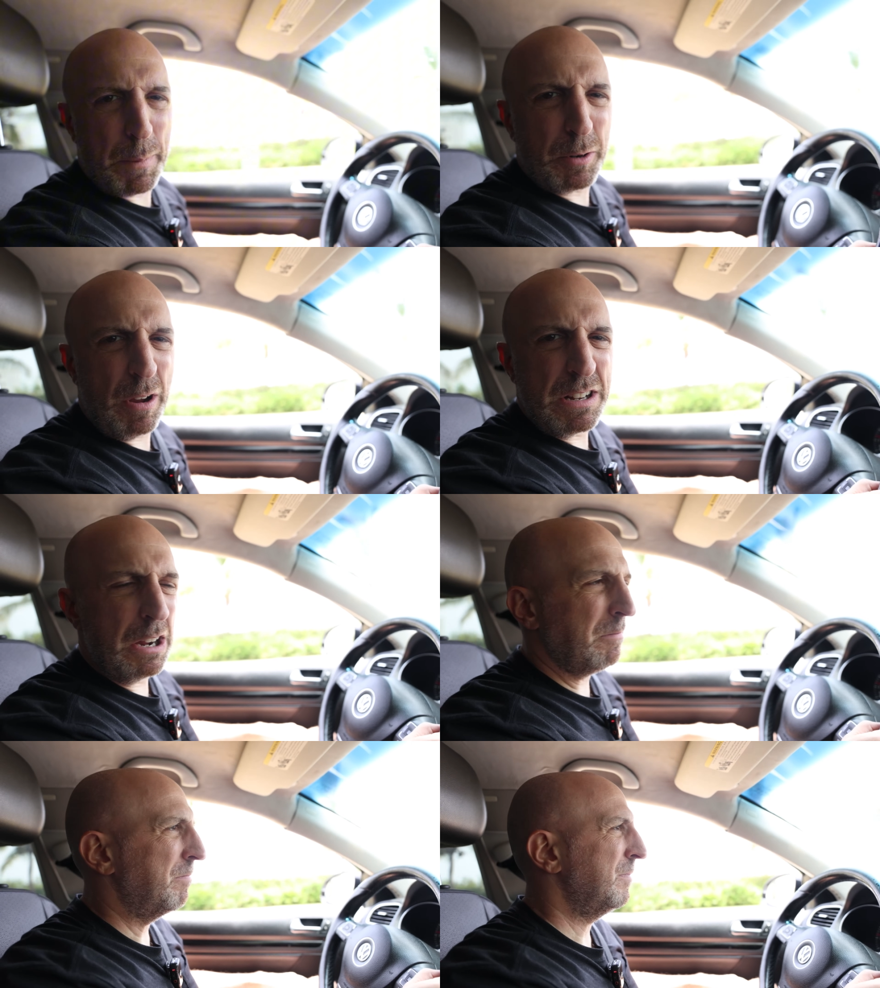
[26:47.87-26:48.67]
Stop at Granier.
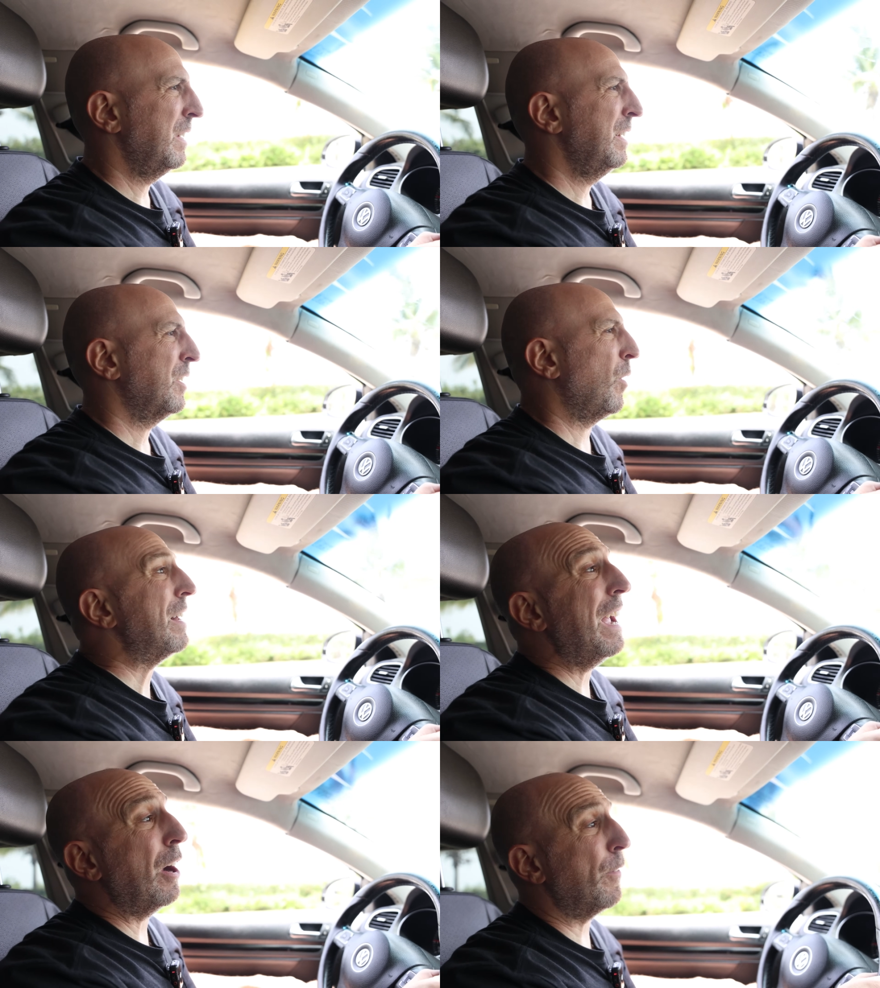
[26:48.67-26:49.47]

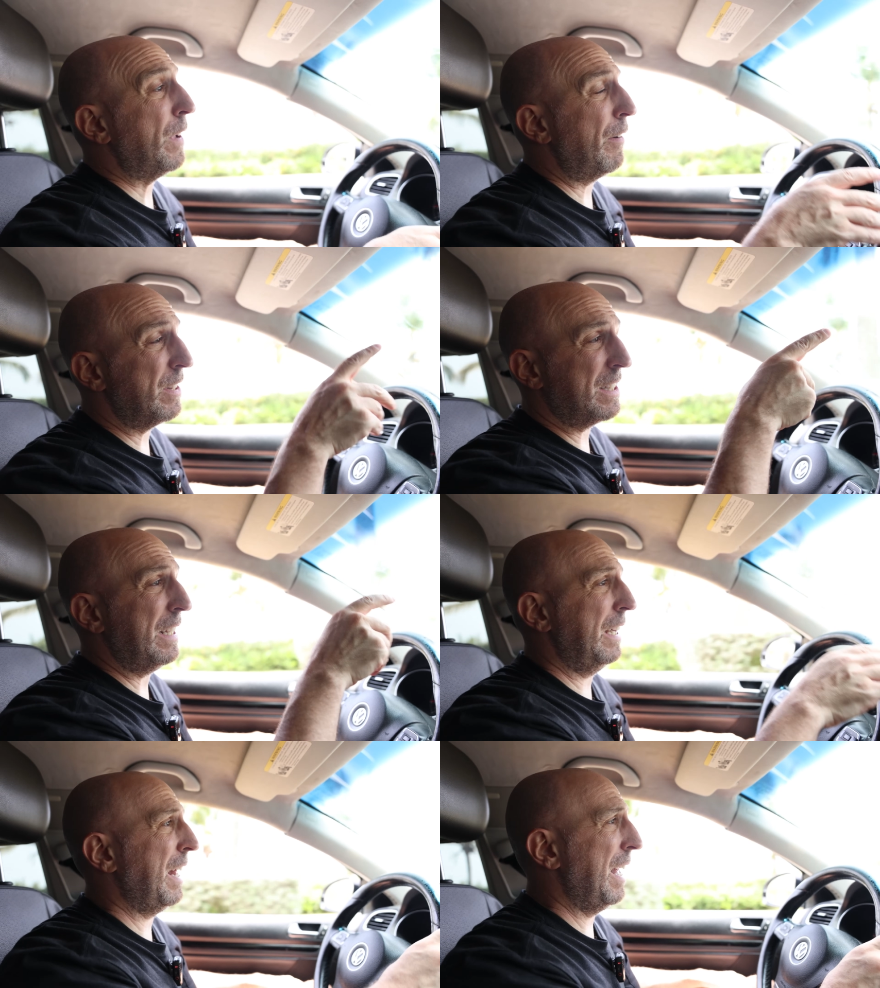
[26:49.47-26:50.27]
Granier, if you haven't
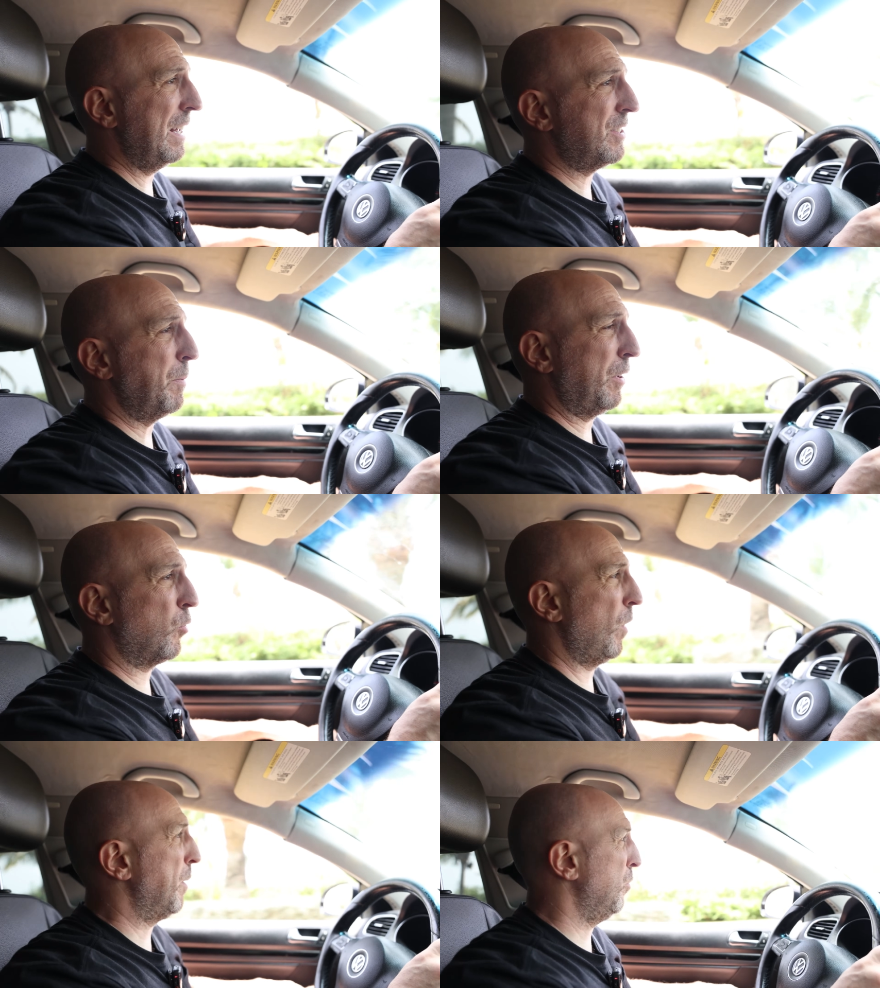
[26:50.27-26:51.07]
seen it, has some
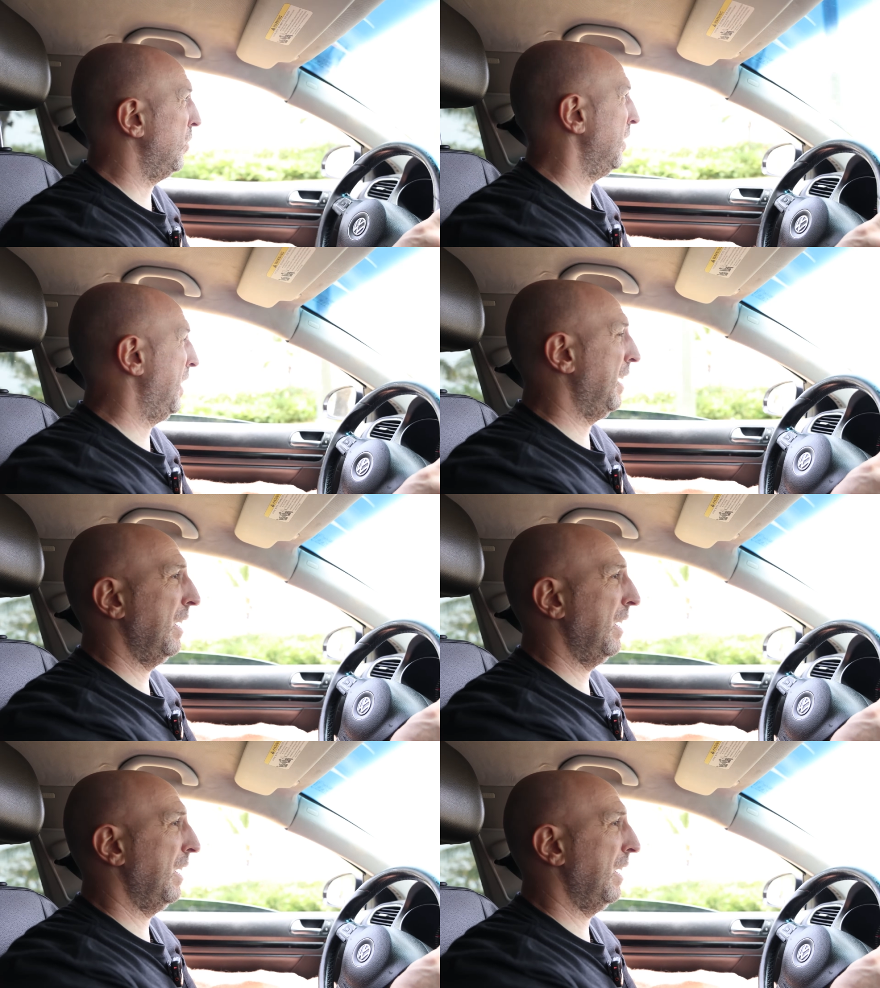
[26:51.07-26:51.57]
incredible